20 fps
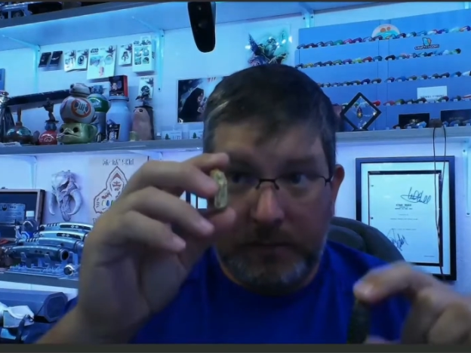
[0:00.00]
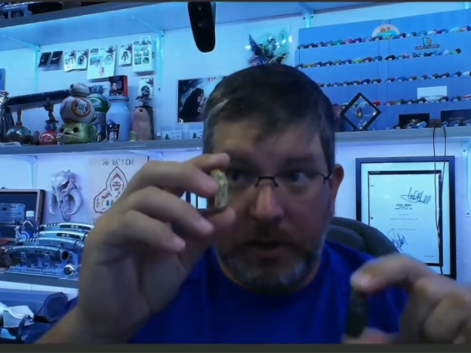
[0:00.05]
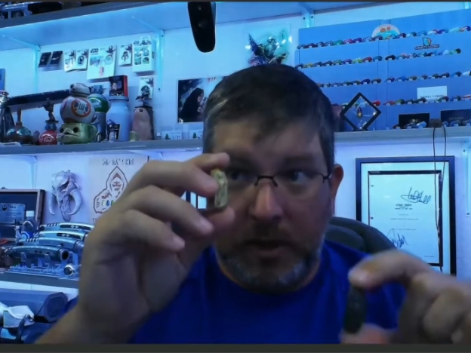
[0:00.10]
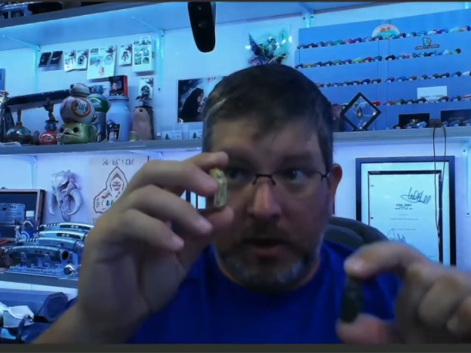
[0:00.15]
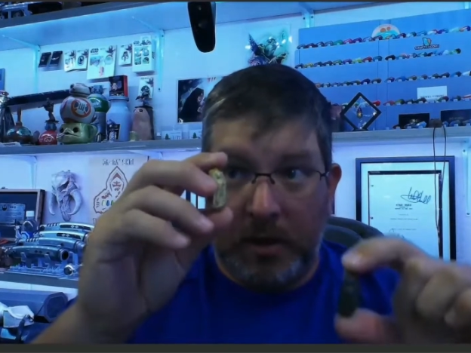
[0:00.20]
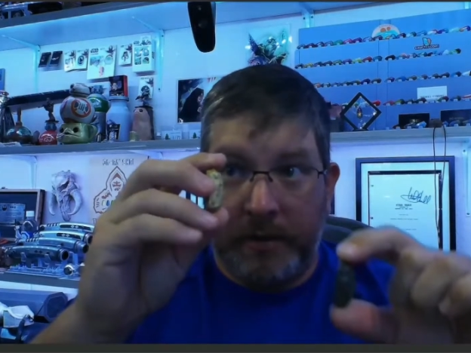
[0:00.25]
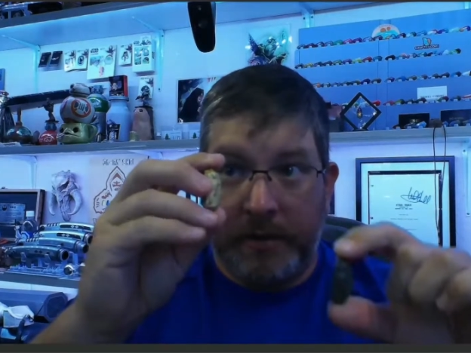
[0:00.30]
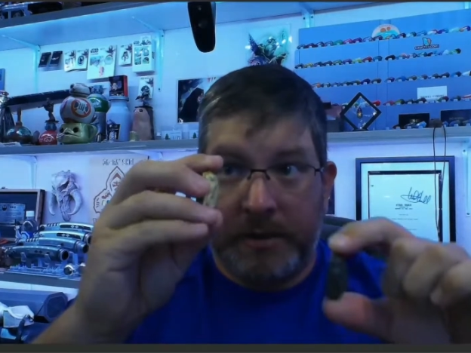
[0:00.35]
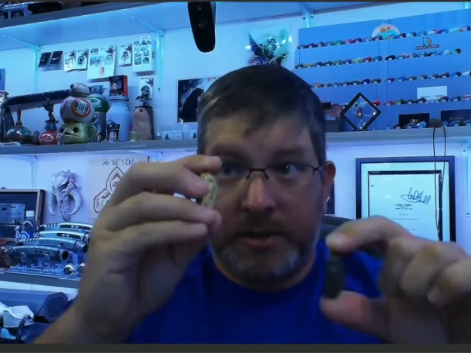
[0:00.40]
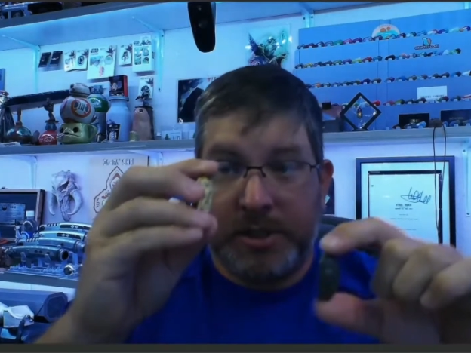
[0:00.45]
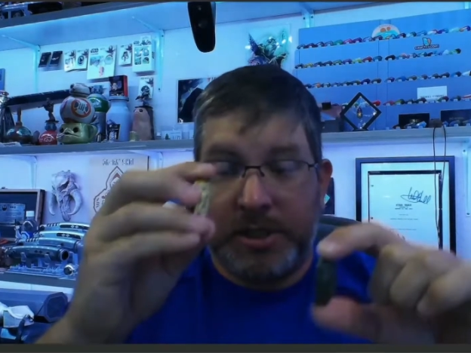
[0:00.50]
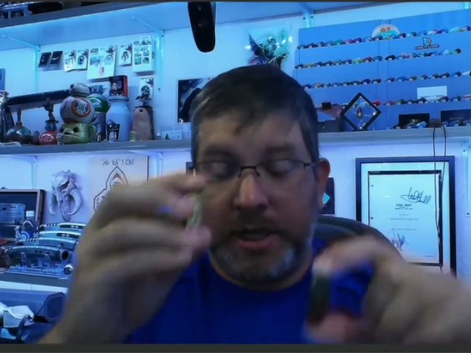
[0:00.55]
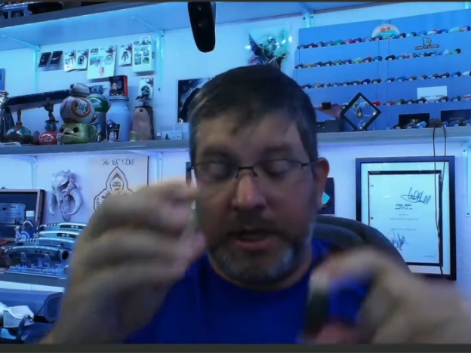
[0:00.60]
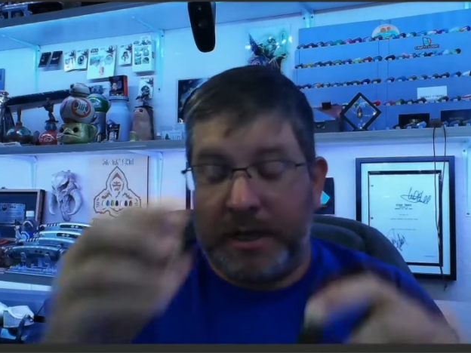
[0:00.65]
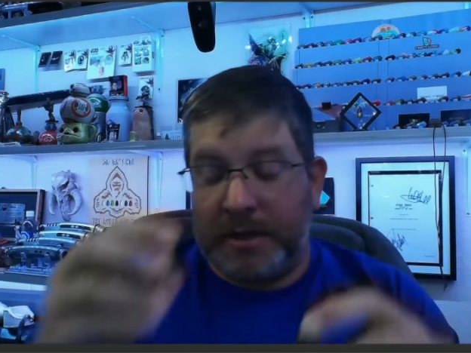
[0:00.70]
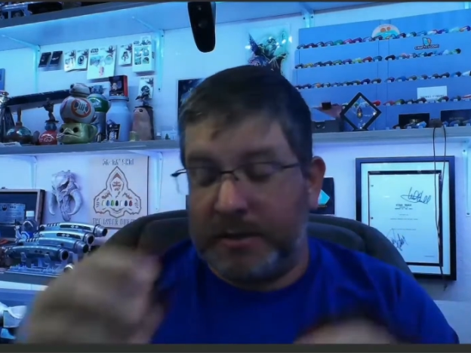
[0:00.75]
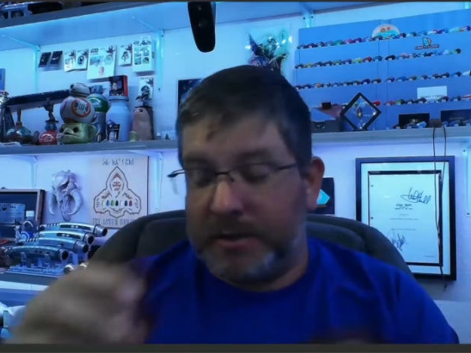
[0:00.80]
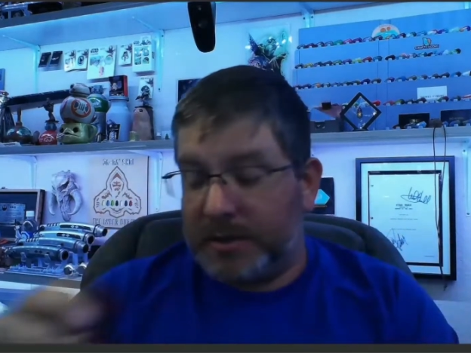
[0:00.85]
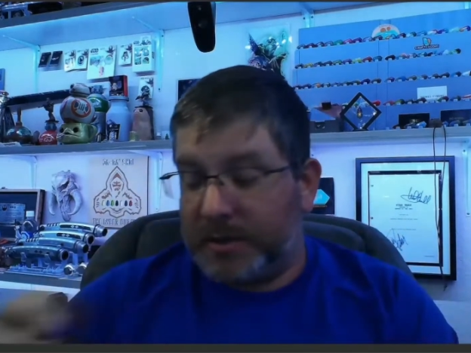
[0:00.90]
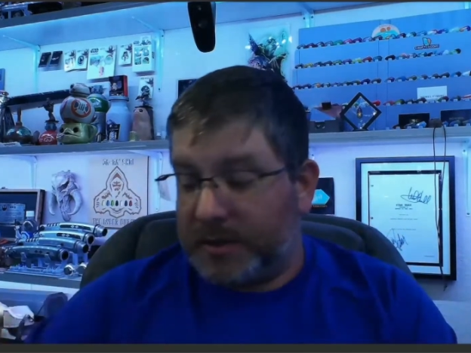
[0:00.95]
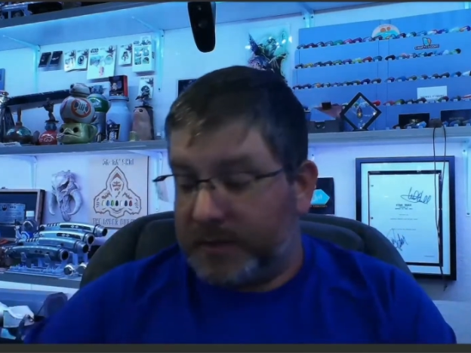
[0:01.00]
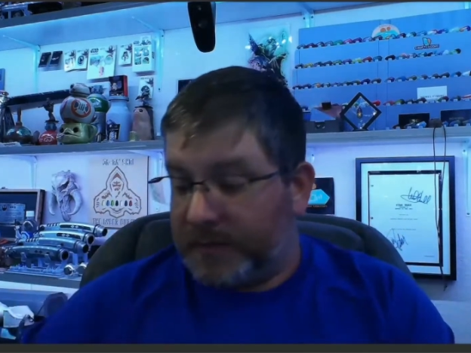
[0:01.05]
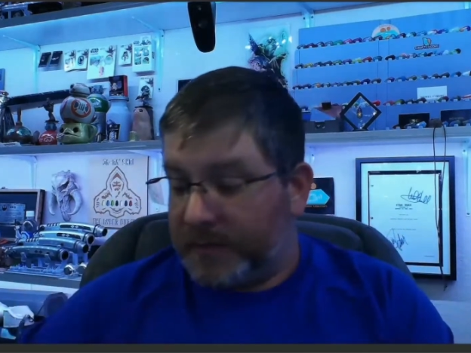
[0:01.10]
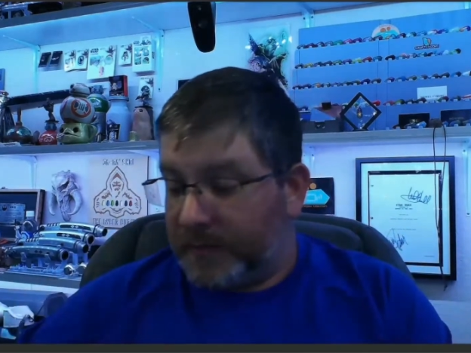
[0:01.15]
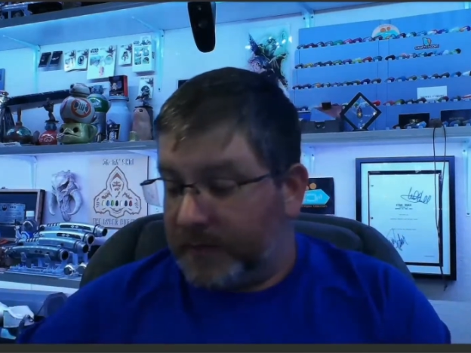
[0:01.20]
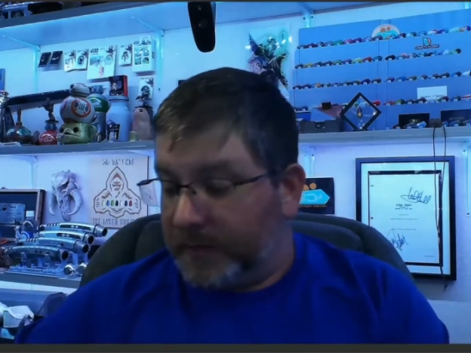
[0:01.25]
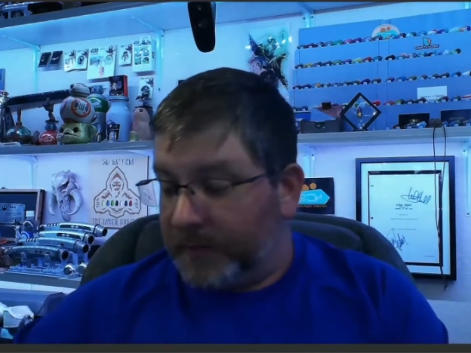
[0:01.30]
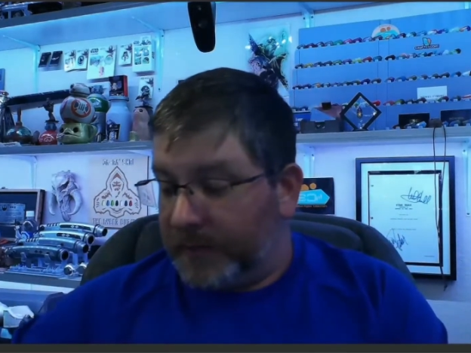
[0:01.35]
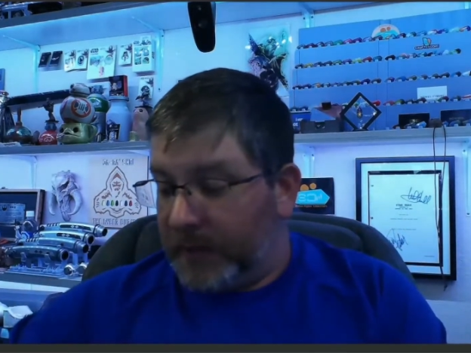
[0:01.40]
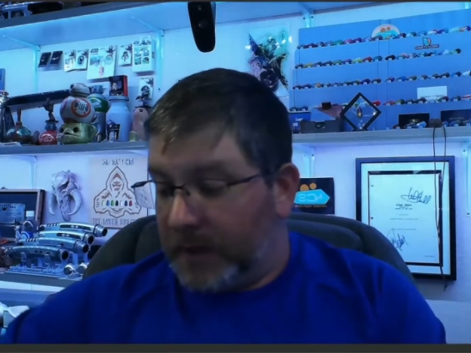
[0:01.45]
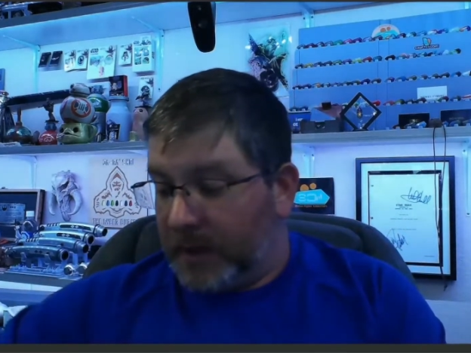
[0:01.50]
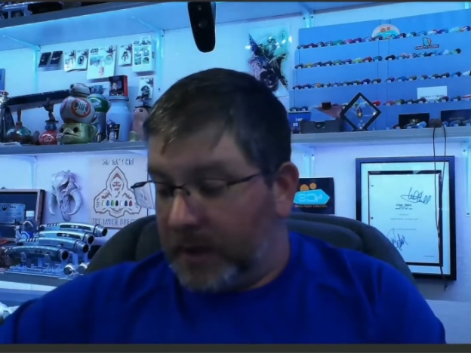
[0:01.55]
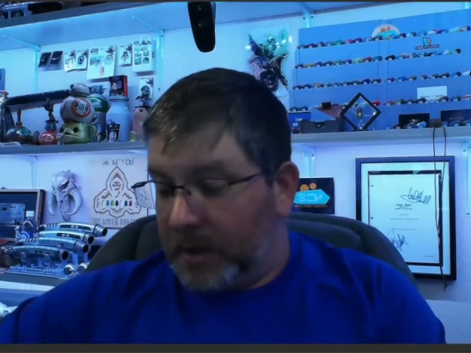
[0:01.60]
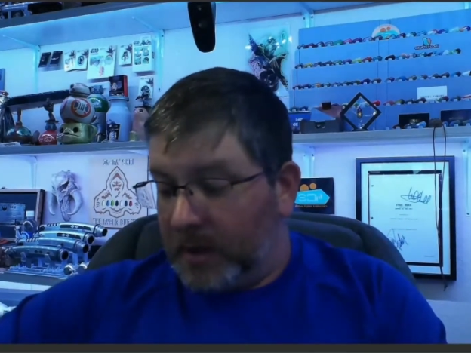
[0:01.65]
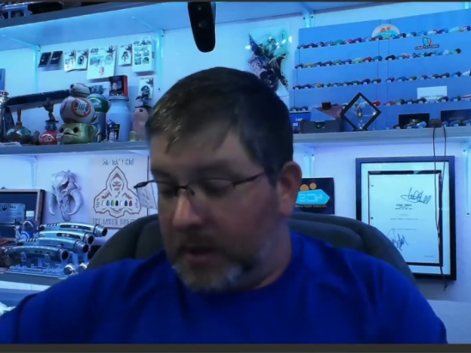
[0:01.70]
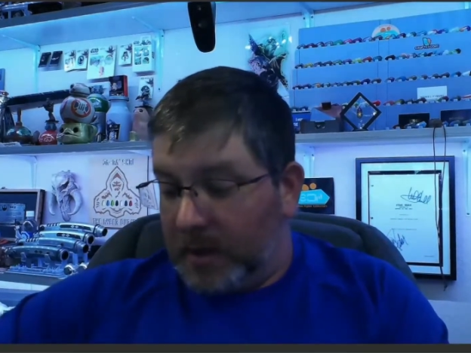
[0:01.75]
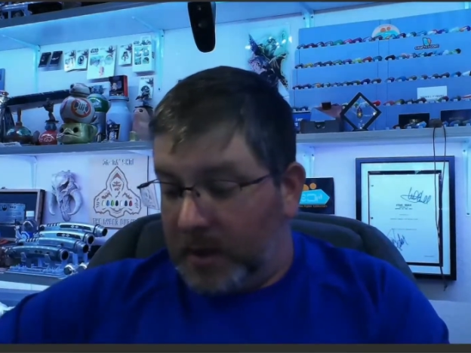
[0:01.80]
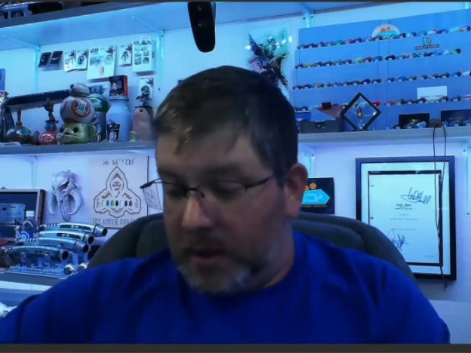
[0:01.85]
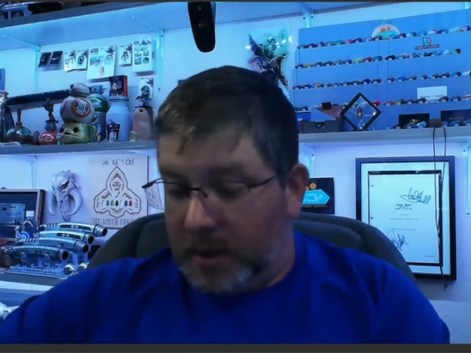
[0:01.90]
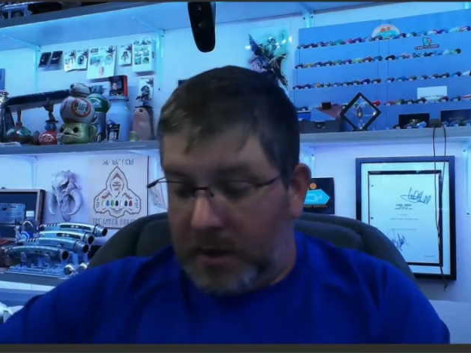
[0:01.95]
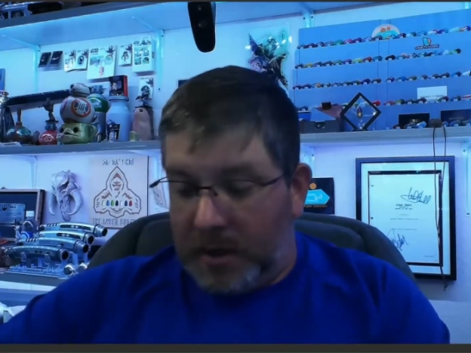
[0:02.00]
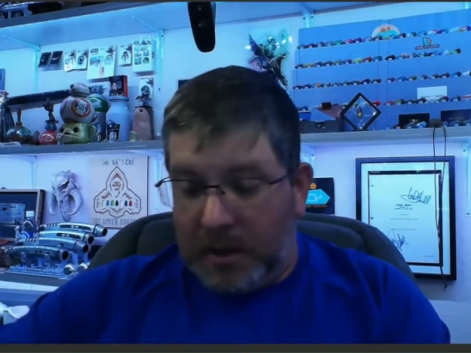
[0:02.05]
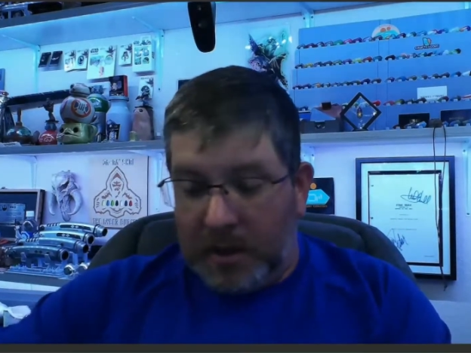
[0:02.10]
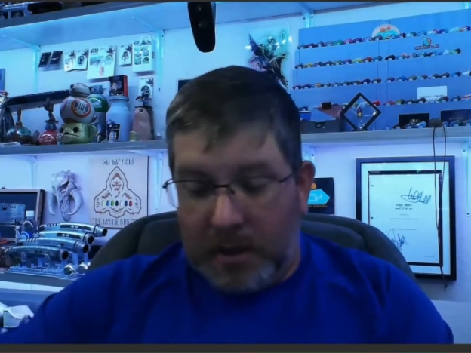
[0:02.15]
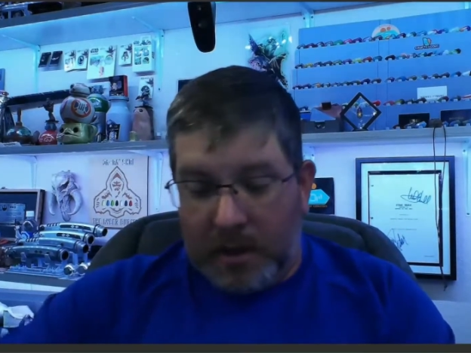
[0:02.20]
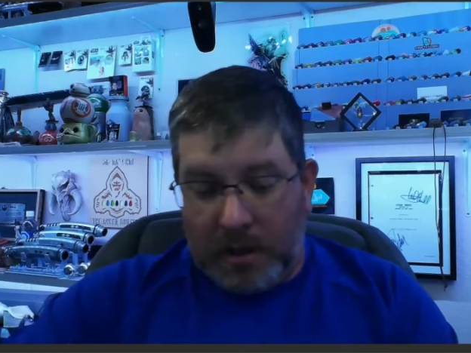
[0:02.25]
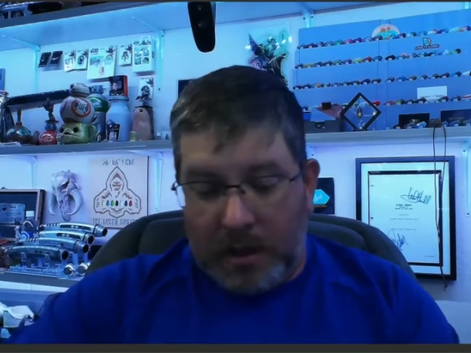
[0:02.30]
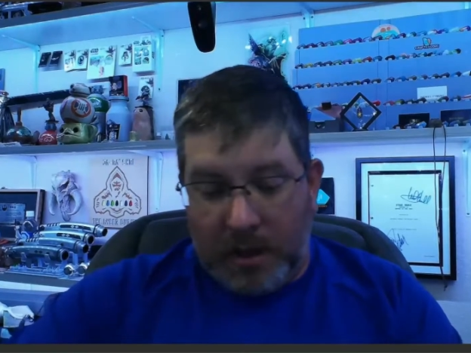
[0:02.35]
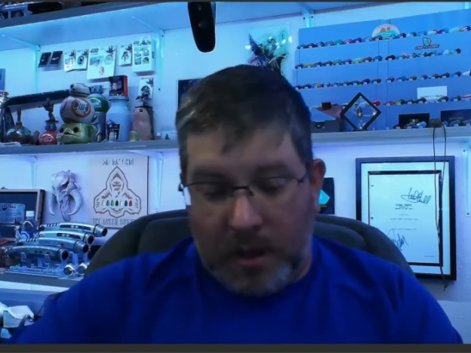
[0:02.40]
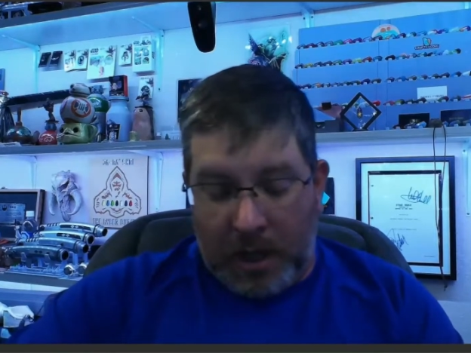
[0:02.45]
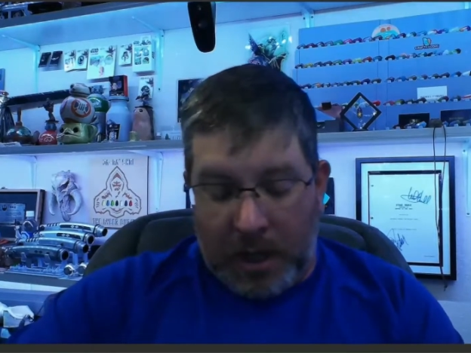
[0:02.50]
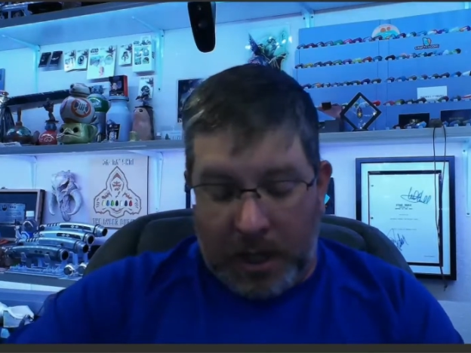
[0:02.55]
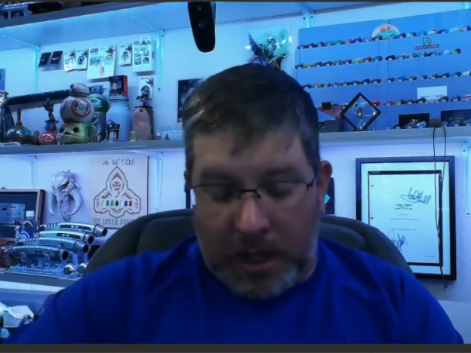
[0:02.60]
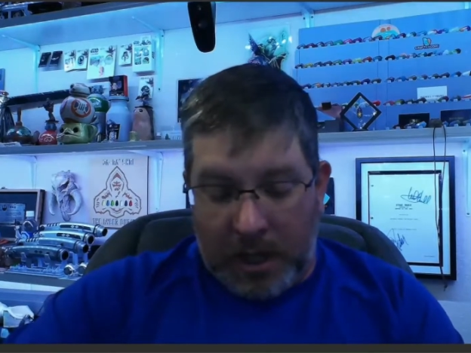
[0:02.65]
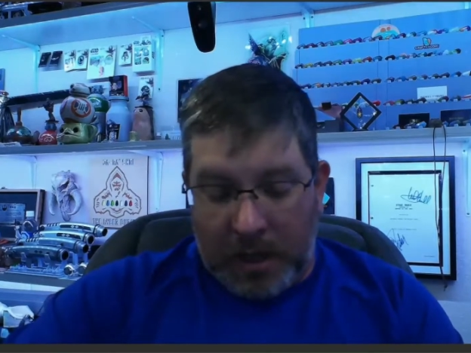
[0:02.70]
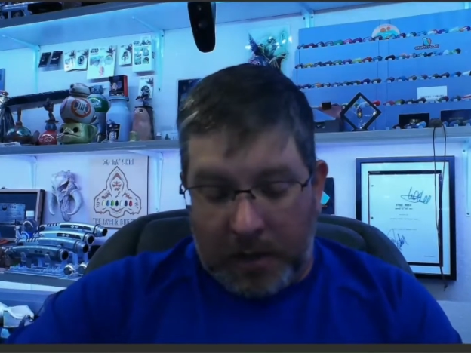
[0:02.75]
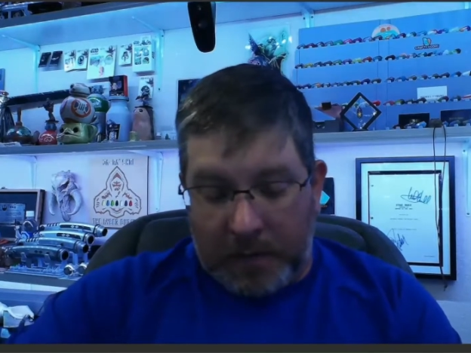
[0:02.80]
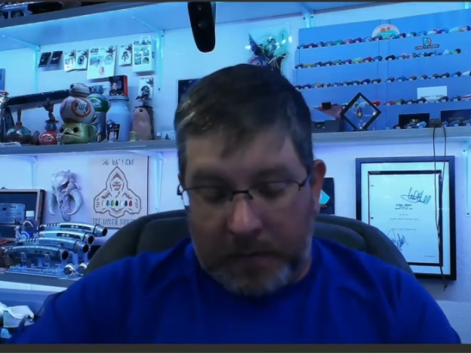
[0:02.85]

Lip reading: on the chase. So